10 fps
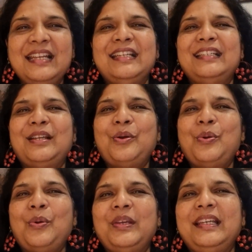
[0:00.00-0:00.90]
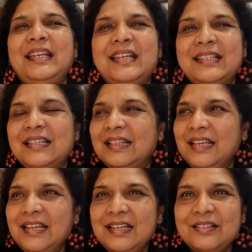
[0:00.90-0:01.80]
so yes, I
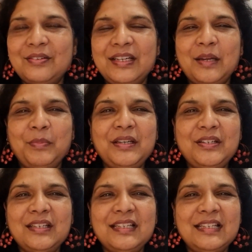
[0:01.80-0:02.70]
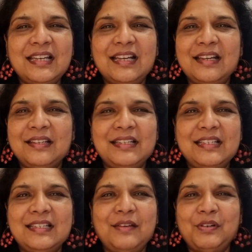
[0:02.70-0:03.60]
think as Reena mentioned, uh,
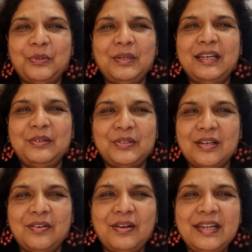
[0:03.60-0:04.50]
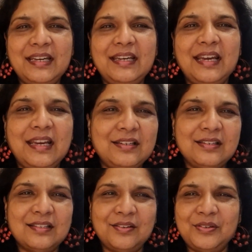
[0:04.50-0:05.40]
it's never too late to start writing. Age
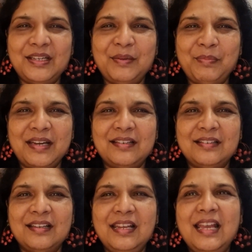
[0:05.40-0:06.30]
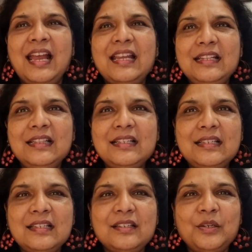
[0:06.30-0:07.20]
doesn't really matter. And then this
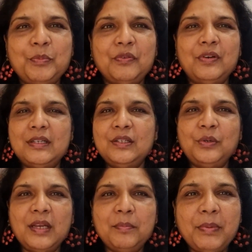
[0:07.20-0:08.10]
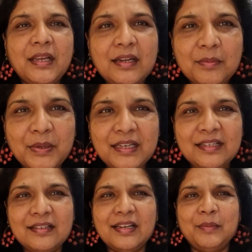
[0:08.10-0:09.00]
is such a profession, you can pick it up
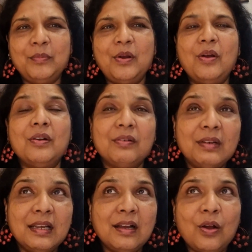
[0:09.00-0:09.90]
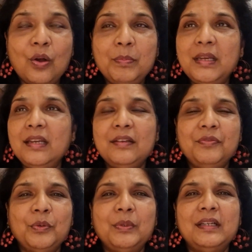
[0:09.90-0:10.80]
anytime or a hobby, mm.
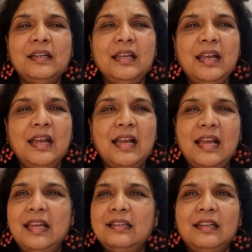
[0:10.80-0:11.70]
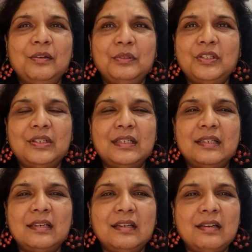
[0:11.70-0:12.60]
if you will. And, you know,
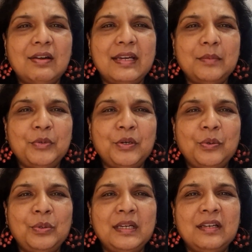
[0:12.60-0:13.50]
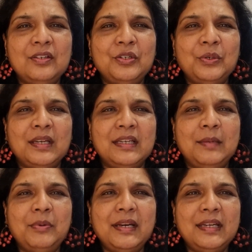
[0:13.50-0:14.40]
just right up to your old age, you can
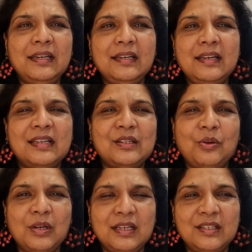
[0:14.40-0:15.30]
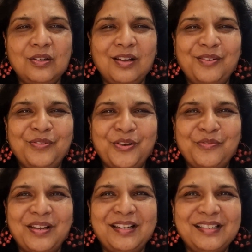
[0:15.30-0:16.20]
keep writing as long as you have your
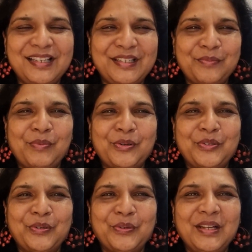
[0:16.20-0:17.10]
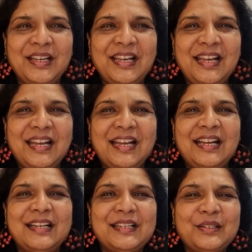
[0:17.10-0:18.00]
faculties about you.
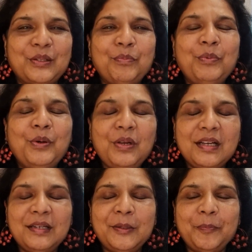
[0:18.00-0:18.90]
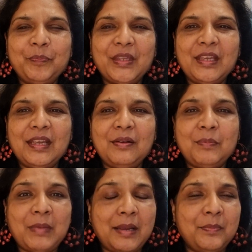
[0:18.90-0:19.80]
Uh, so the book, um,
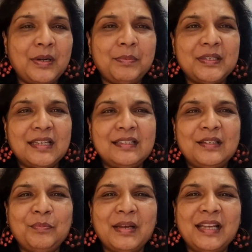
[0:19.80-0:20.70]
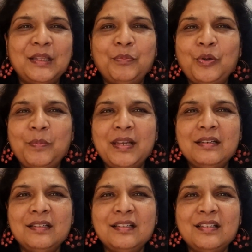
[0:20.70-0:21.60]
um I'm represented by the Book
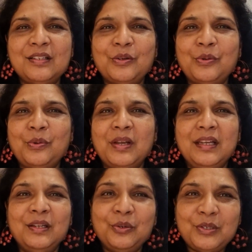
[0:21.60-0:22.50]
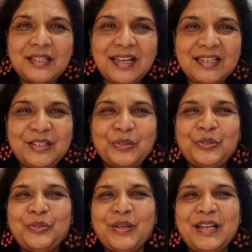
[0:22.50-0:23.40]
Bakers. So huge thanks to
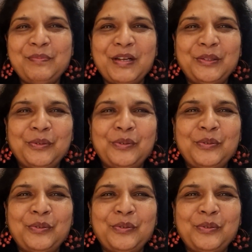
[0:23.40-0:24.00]
Suhail Mathur,